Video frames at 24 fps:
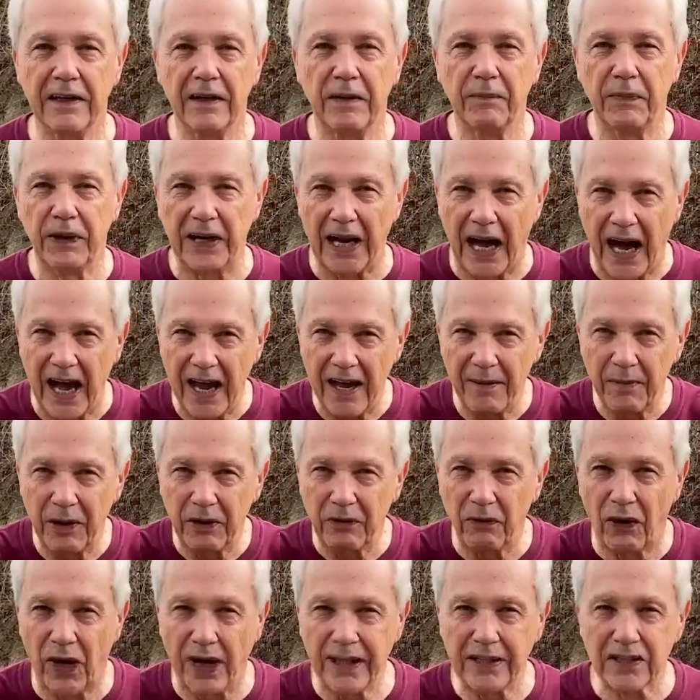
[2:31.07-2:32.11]
but I am in
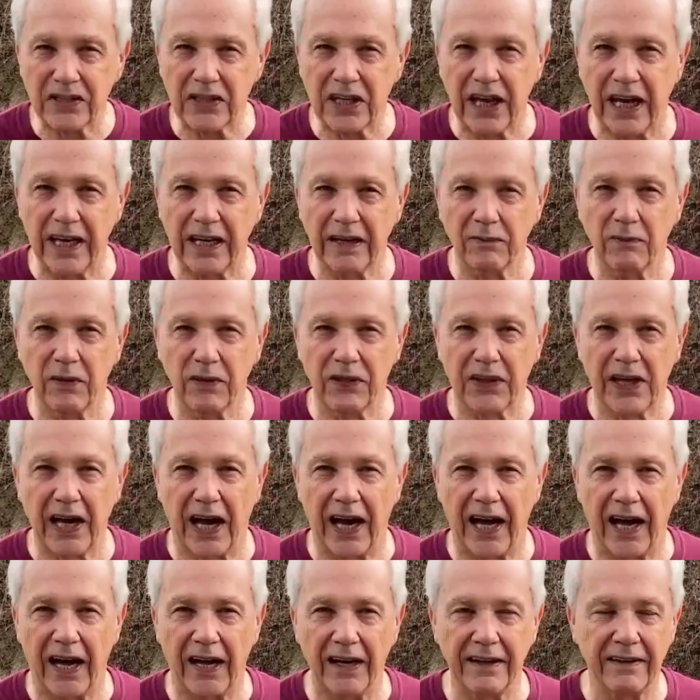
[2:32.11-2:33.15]
right standing with
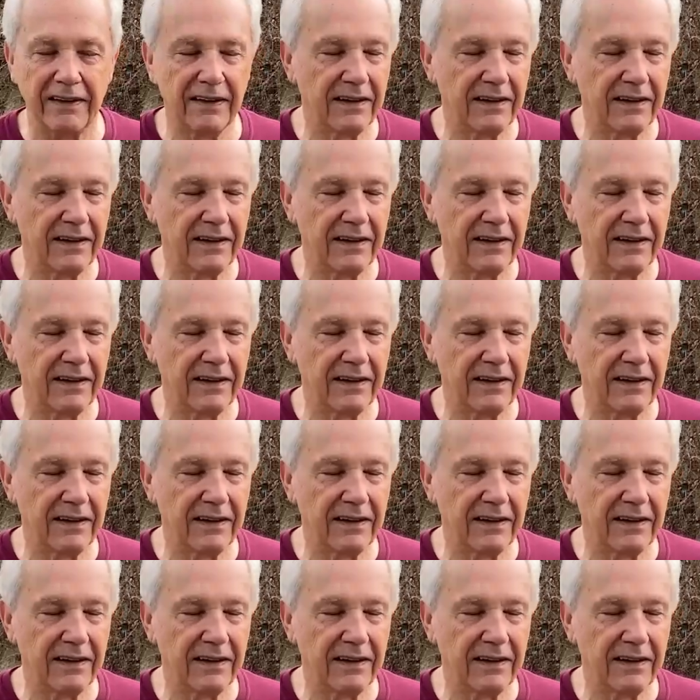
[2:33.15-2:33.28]
God